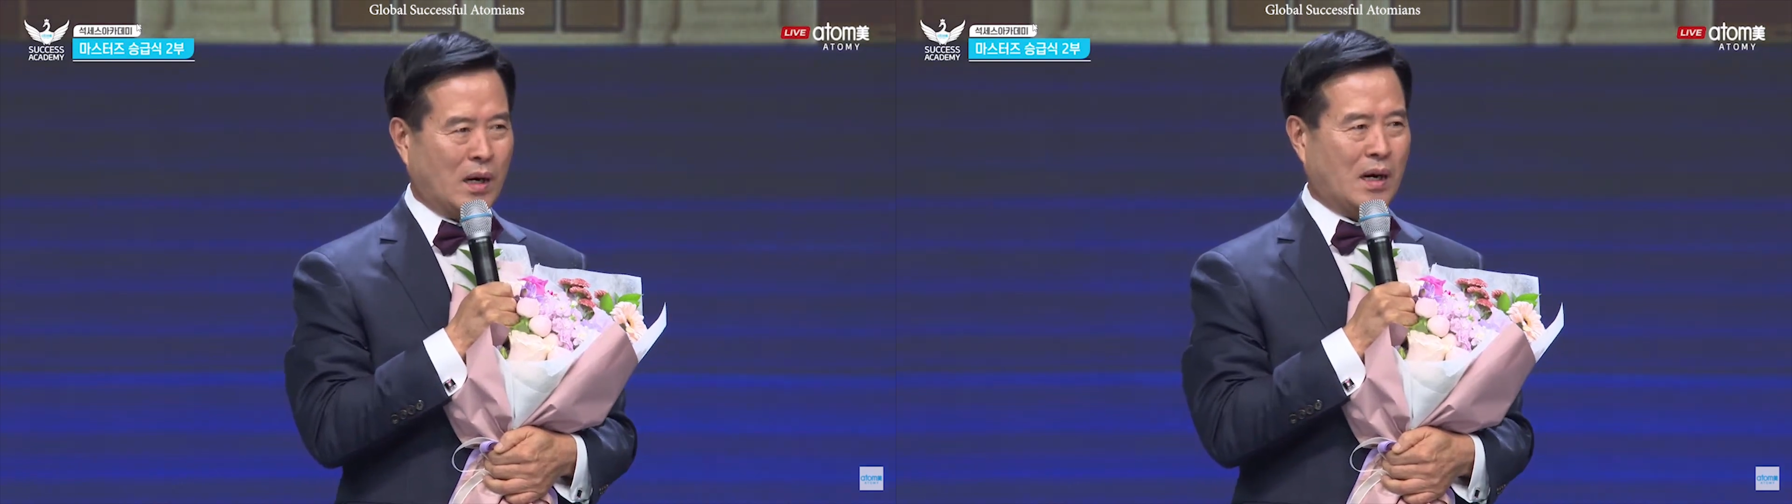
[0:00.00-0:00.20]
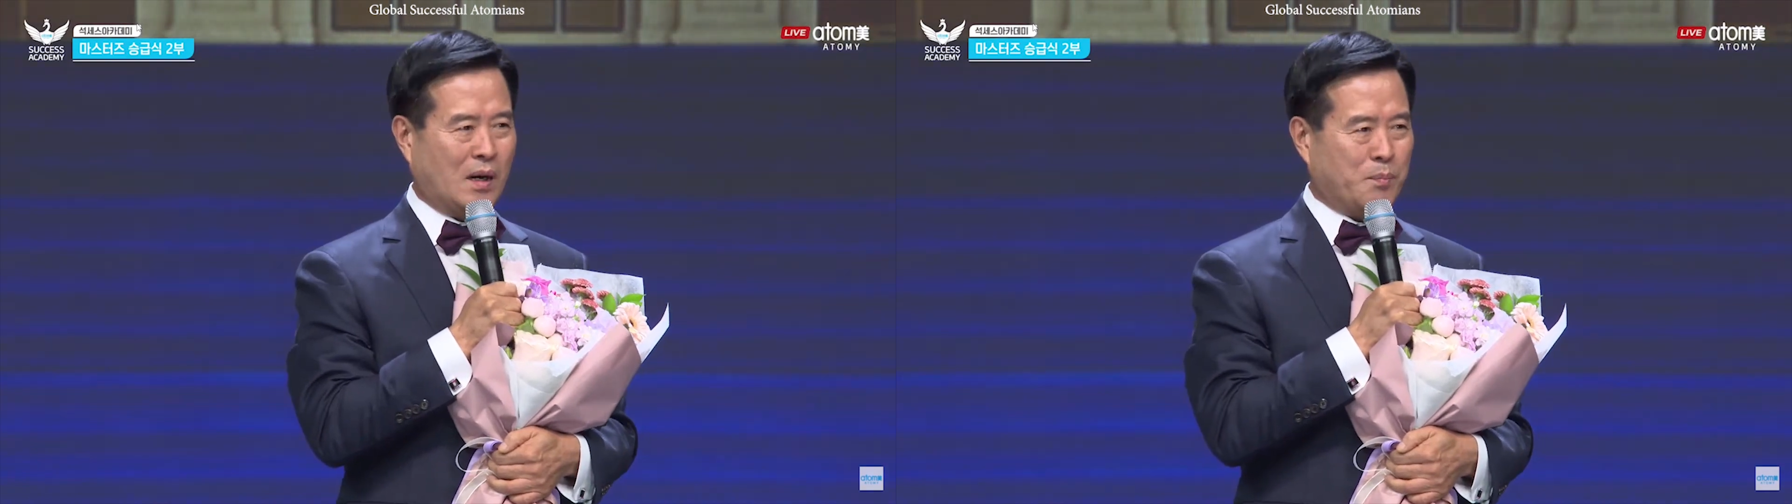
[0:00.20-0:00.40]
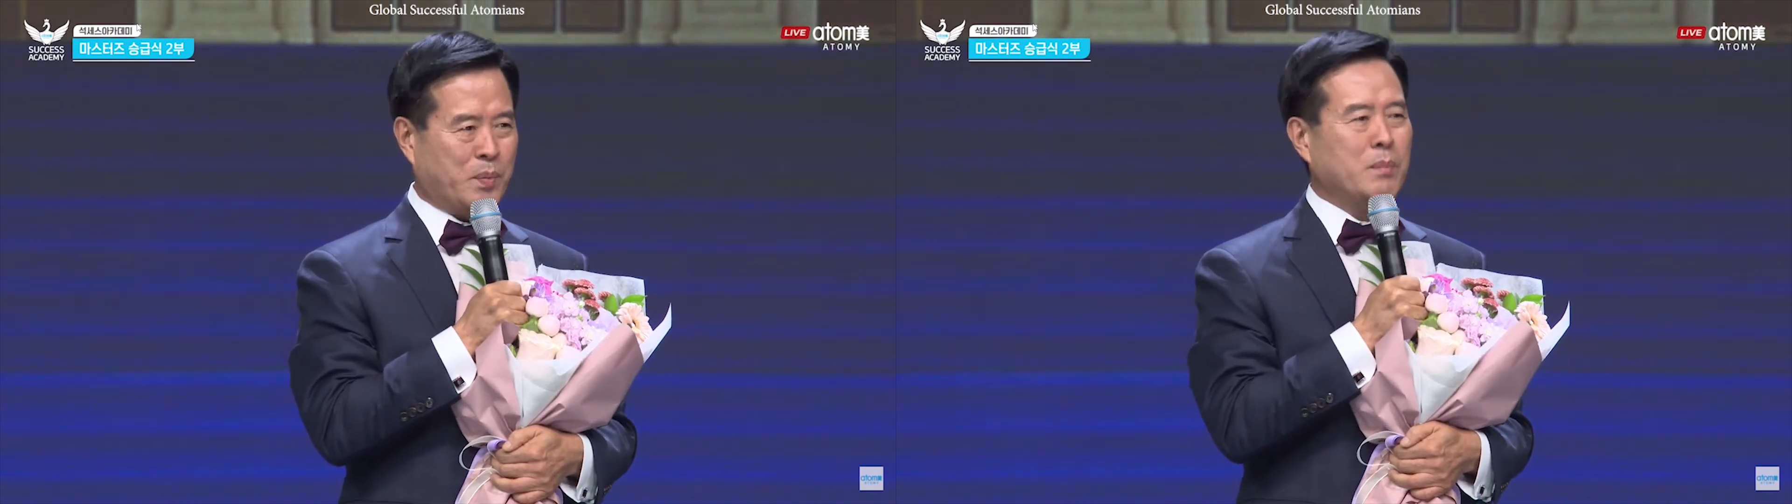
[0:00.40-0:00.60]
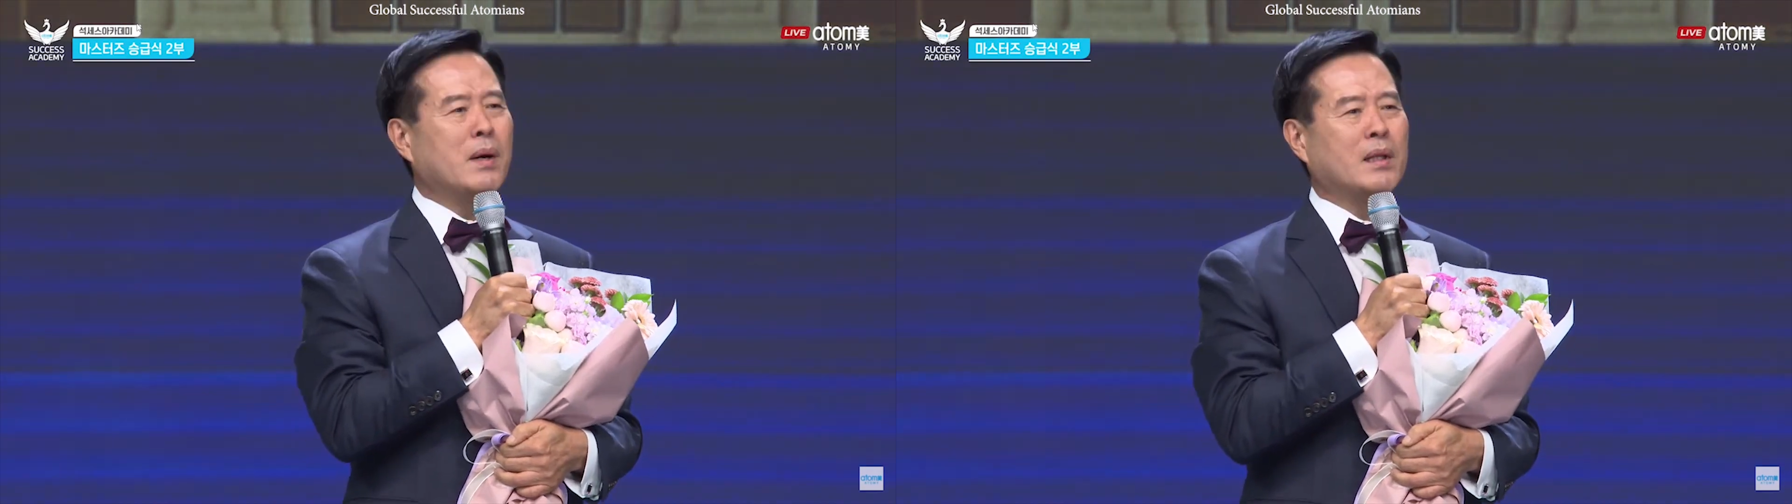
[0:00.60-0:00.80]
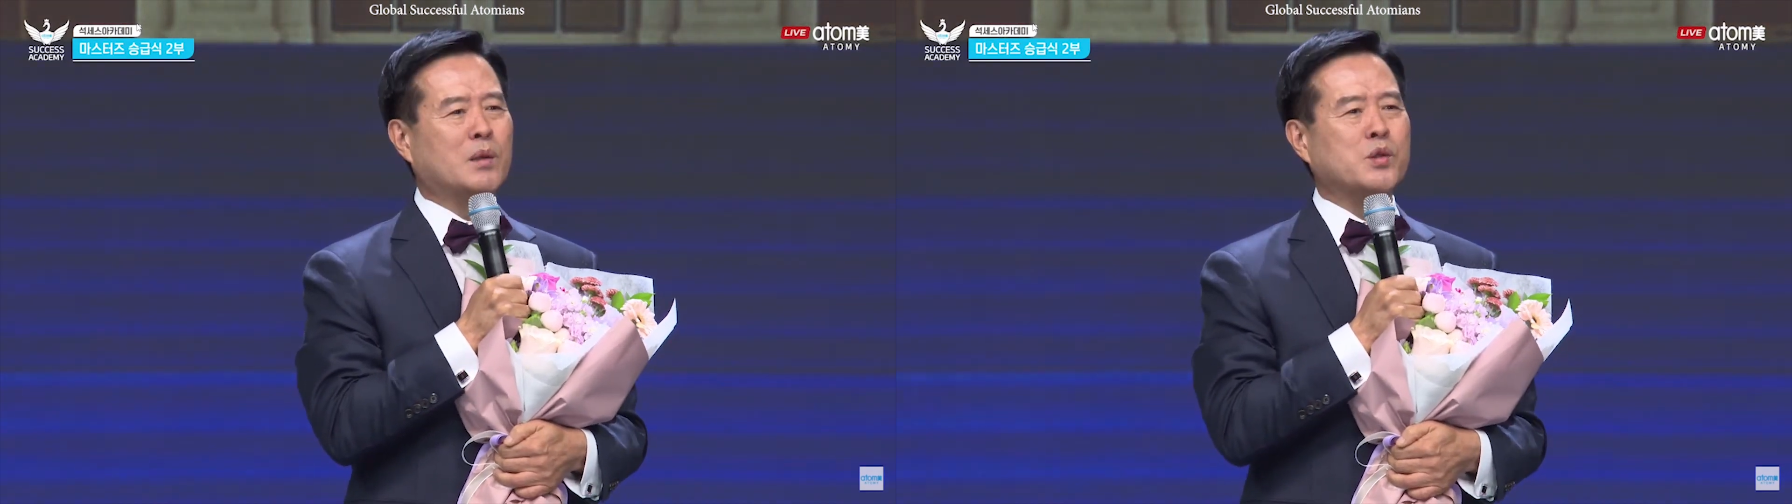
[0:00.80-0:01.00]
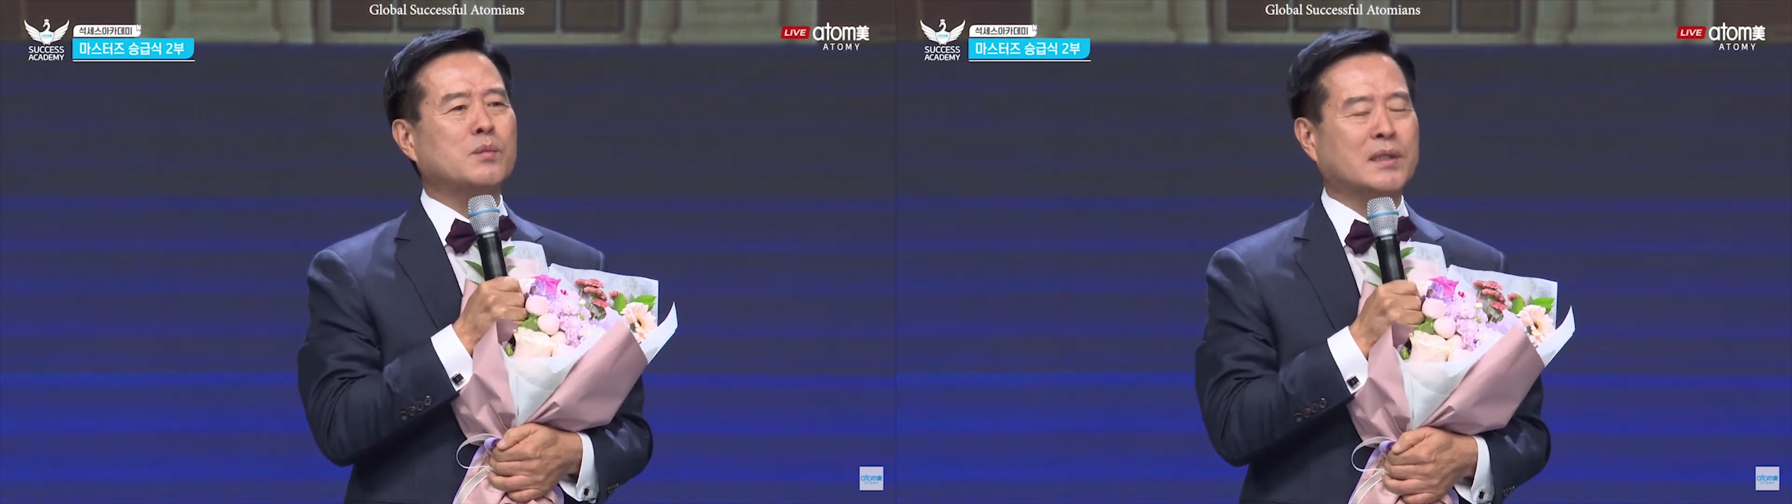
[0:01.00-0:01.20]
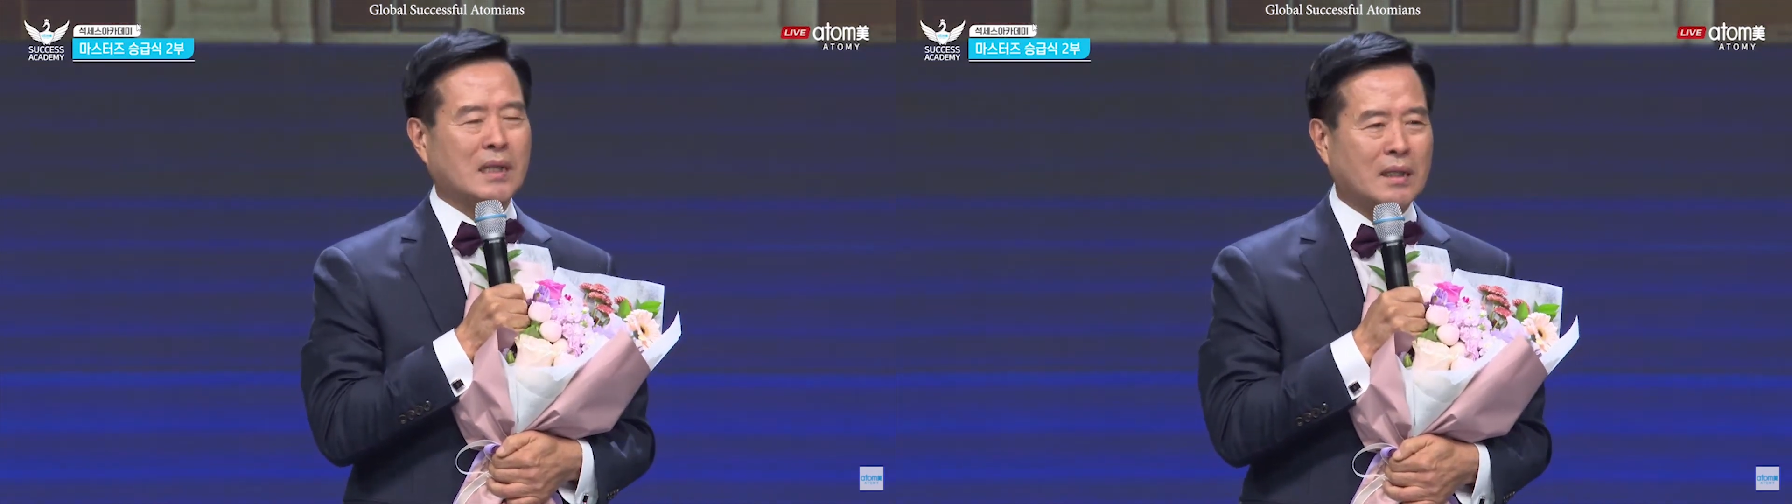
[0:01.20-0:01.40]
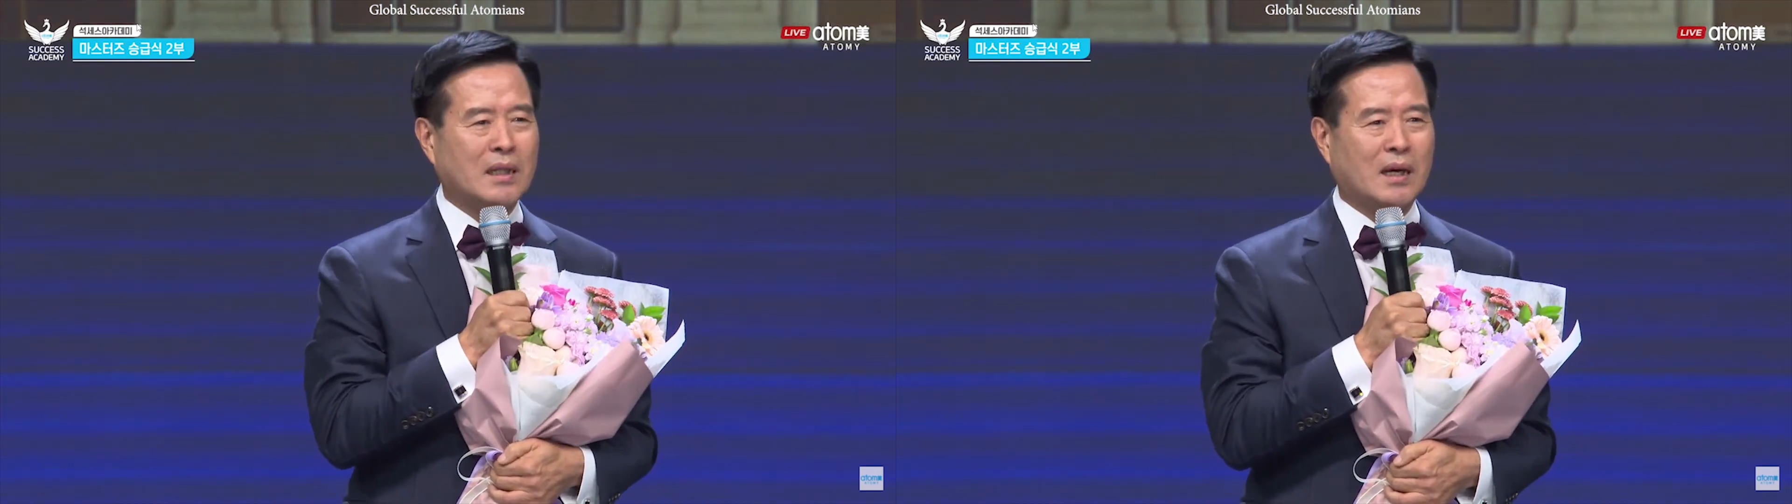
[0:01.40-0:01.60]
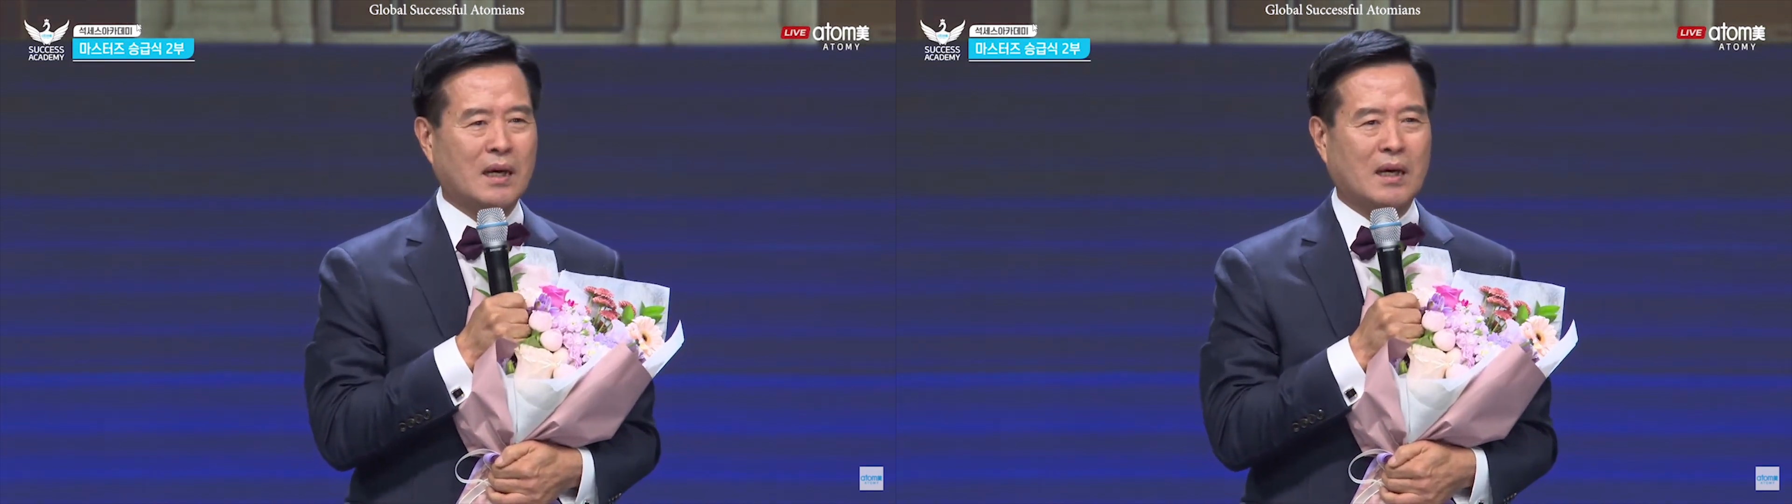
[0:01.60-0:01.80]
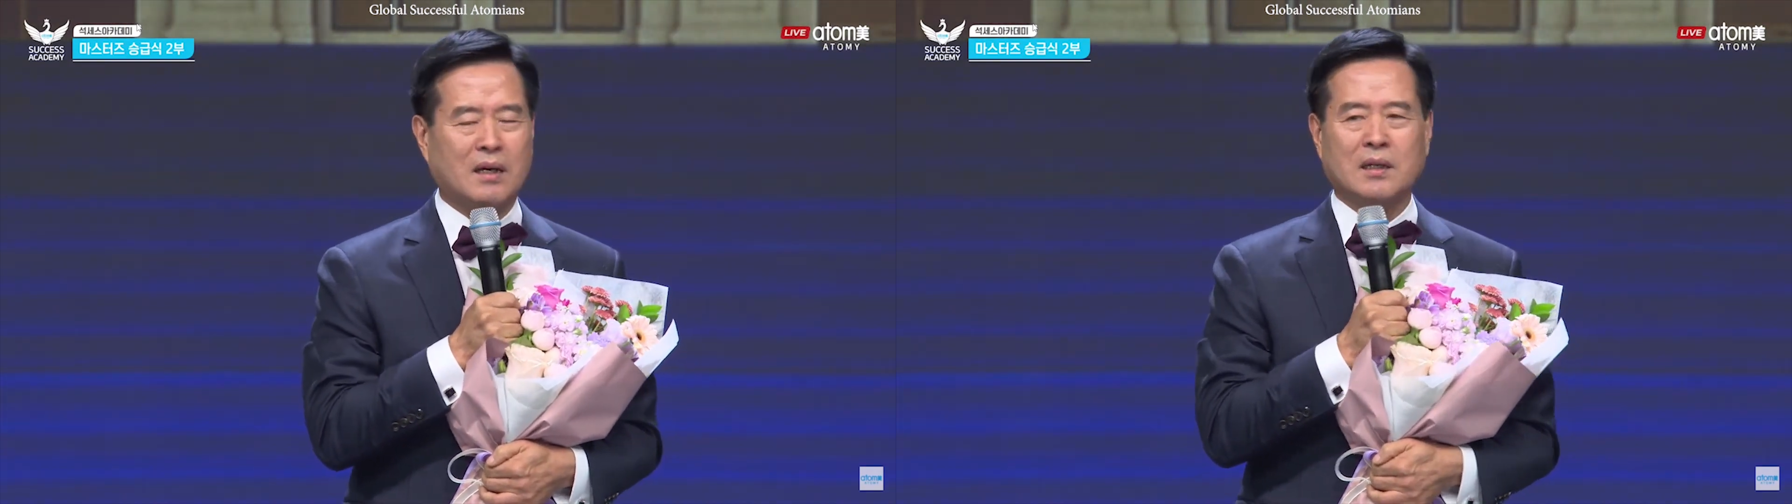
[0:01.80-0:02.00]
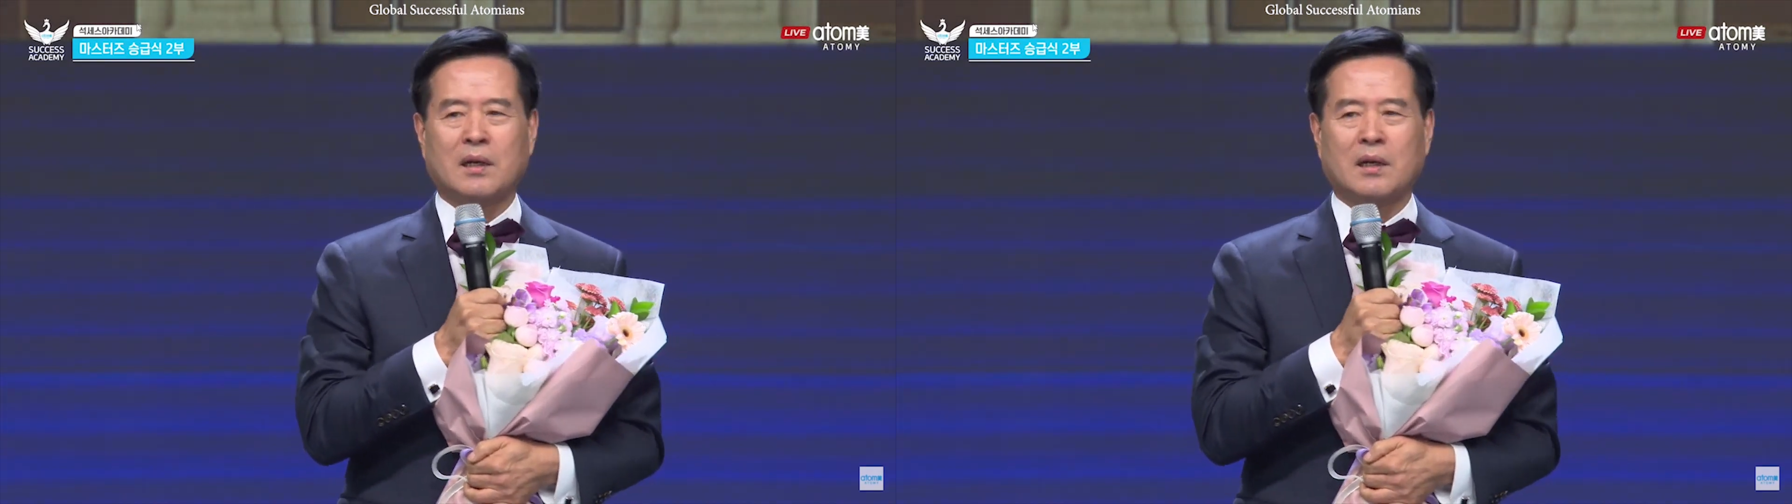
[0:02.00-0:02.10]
for me seeing me